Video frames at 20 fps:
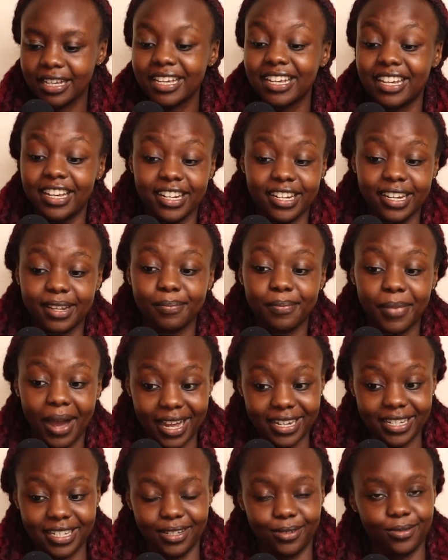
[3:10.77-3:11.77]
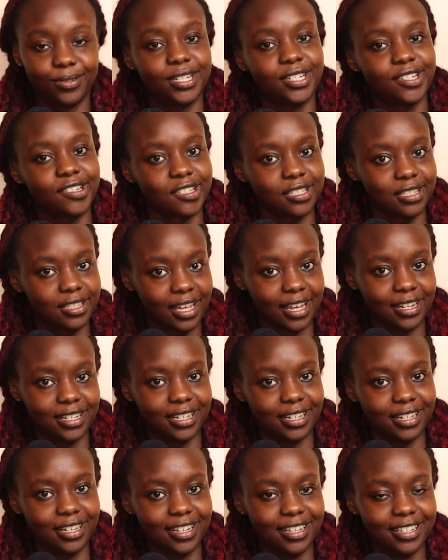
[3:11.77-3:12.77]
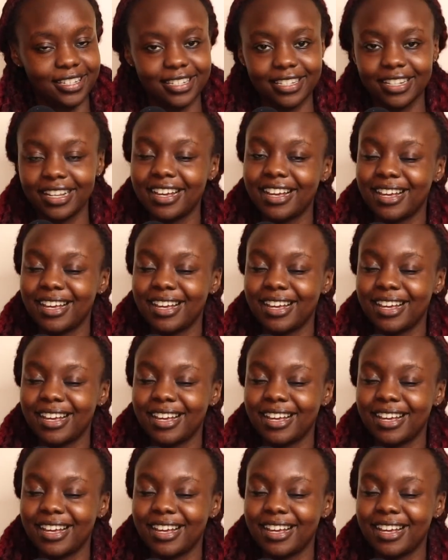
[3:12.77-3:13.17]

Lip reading: Kiribati, which is 30 days.